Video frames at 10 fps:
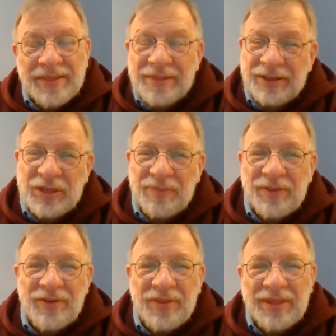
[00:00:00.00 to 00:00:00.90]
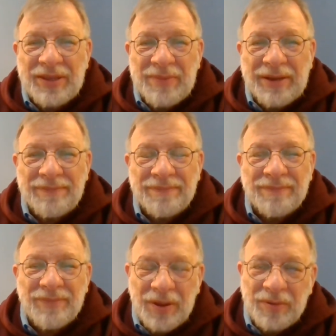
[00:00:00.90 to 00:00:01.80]
That's something to think about.
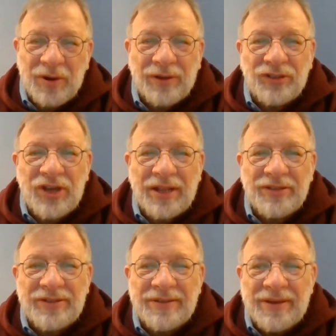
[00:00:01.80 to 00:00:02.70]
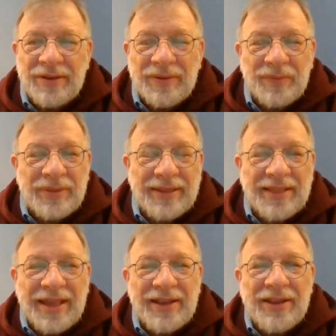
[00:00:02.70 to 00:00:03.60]
I'm Carl Johnston with the
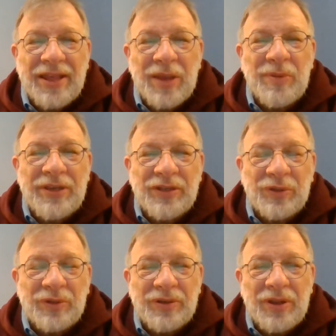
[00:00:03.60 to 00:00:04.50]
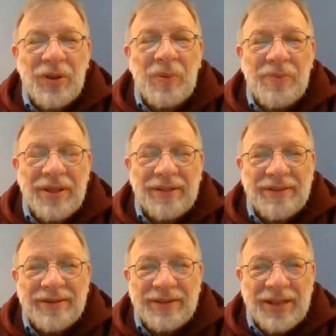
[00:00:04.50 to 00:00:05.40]
Atlanta, Ebenezer, and Hopedale
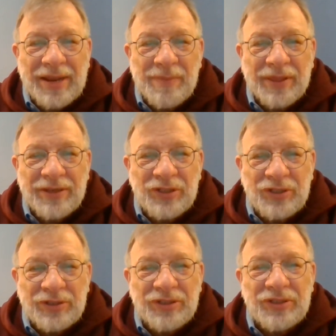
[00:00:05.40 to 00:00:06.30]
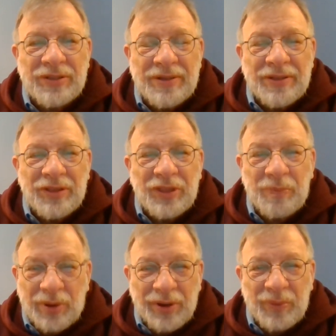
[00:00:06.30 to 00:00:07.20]
United Methodist Churches, the
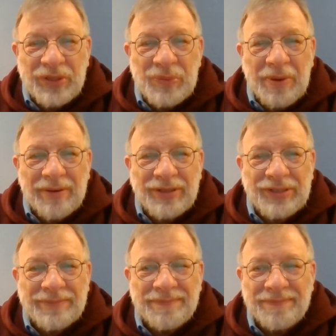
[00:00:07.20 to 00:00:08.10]
Prairie Winds Parish.